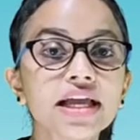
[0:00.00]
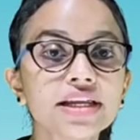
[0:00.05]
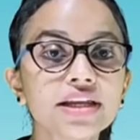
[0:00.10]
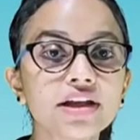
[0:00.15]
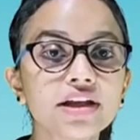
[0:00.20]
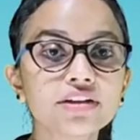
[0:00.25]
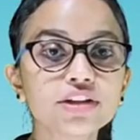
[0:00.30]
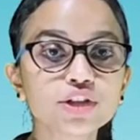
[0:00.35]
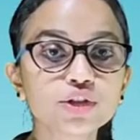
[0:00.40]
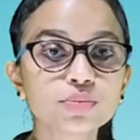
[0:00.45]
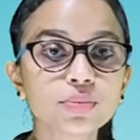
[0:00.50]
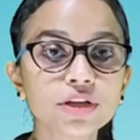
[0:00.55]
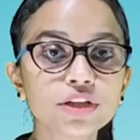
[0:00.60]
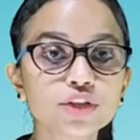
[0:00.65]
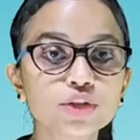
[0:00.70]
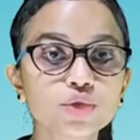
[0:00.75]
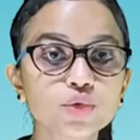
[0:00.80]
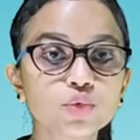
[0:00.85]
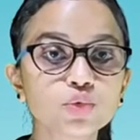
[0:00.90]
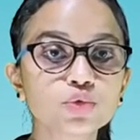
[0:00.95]

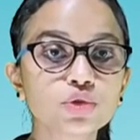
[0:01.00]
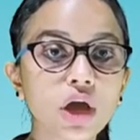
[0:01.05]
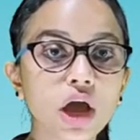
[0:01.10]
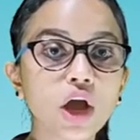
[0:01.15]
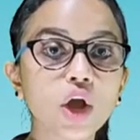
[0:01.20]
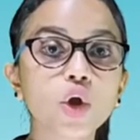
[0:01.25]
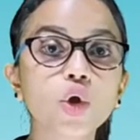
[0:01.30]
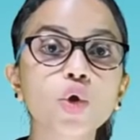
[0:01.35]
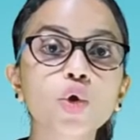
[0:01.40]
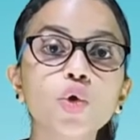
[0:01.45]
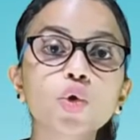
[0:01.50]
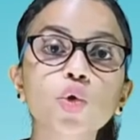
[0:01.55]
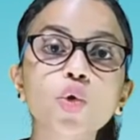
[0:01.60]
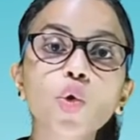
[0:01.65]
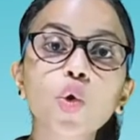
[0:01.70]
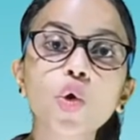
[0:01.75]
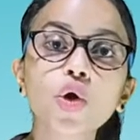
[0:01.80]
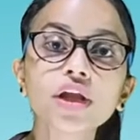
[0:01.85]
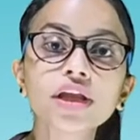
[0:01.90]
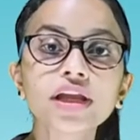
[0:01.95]
nourishment to the
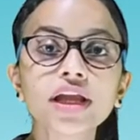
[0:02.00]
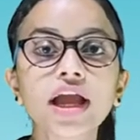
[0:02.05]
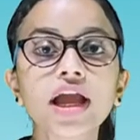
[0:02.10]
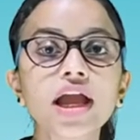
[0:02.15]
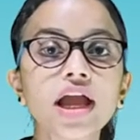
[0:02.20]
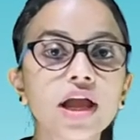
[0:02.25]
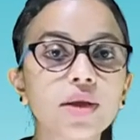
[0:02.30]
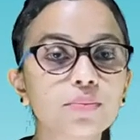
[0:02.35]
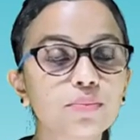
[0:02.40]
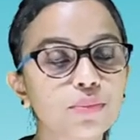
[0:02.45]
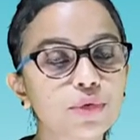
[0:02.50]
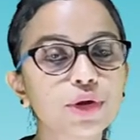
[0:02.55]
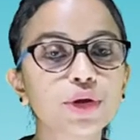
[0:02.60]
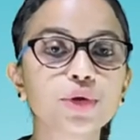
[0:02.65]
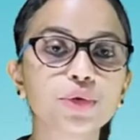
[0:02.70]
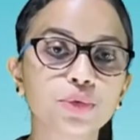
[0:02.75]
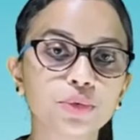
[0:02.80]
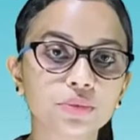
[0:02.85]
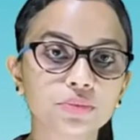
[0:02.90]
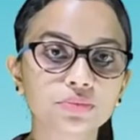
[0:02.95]
growing
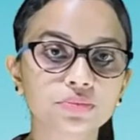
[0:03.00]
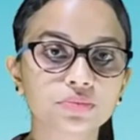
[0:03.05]
embryo.